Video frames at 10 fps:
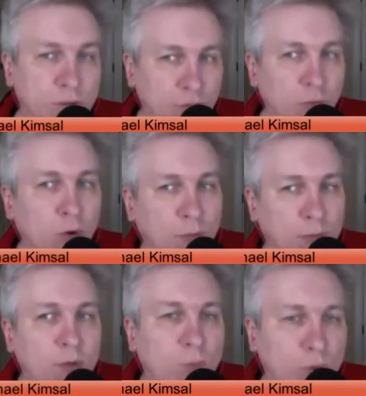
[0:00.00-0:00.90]
to more
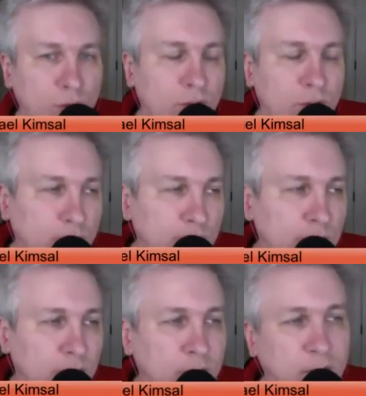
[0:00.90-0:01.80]
people in more situations.